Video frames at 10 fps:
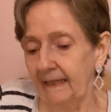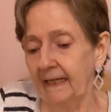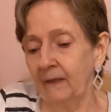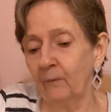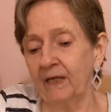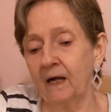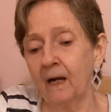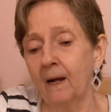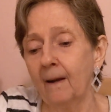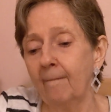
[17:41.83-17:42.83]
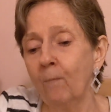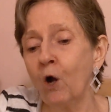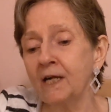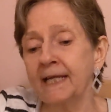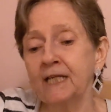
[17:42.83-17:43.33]
And we got more
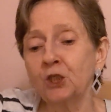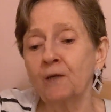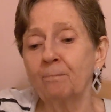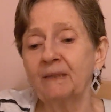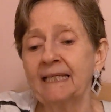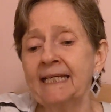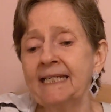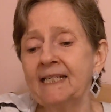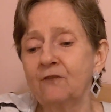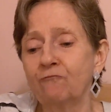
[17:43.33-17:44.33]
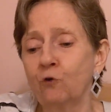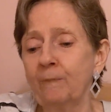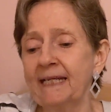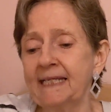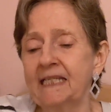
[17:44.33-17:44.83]
ketchup, please.
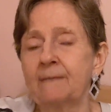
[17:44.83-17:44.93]
Ruby's